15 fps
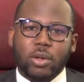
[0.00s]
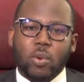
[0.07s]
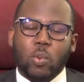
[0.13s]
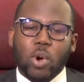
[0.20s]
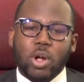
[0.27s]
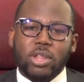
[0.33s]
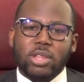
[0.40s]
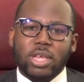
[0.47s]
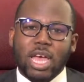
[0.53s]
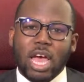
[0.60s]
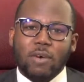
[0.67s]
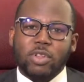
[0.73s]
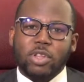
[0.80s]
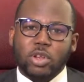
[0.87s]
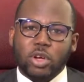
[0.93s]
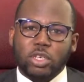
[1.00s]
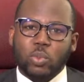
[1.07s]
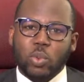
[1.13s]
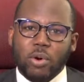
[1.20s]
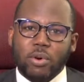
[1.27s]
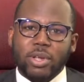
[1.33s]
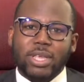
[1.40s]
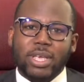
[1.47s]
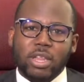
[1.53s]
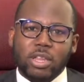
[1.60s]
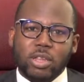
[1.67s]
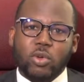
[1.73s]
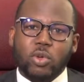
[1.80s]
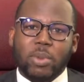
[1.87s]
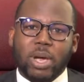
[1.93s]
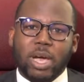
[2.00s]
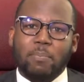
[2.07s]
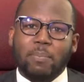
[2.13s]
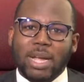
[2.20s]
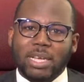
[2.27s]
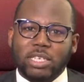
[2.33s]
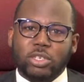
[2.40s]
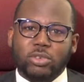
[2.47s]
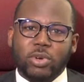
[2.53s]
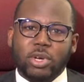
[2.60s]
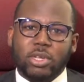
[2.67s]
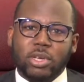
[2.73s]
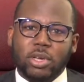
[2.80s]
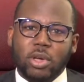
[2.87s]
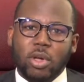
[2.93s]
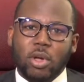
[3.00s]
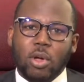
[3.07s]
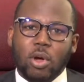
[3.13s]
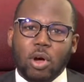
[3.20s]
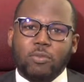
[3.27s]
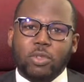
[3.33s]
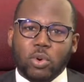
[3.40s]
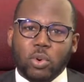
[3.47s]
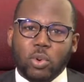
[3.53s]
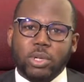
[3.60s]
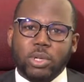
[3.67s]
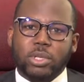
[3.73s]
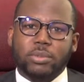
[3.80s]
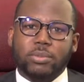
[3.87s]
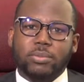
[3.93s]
once they have a search warrant issued by a magistrate of the court.